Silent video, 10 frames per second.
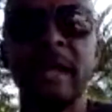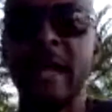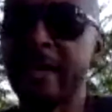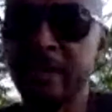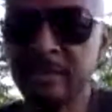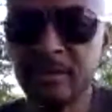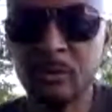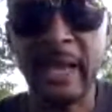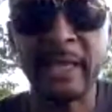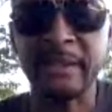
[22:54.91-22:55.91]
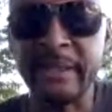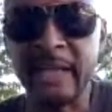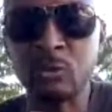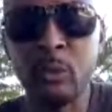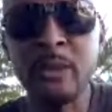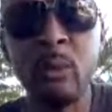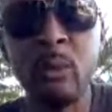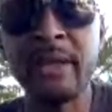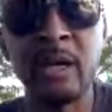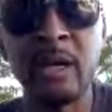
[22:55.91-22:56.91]
And here's the reality, guys. We
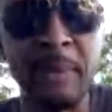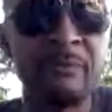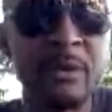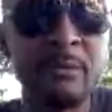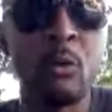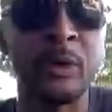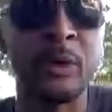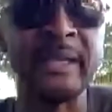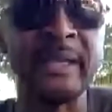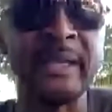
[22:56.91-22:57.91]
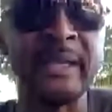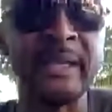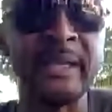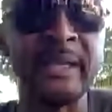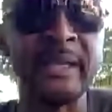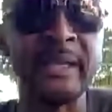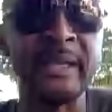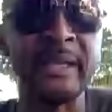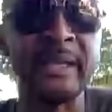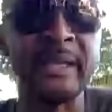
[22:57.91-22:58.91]
wake up every morning and we lose
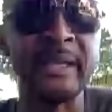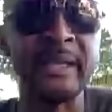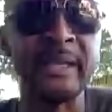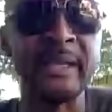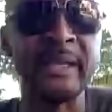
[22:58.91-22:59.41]
24 hours.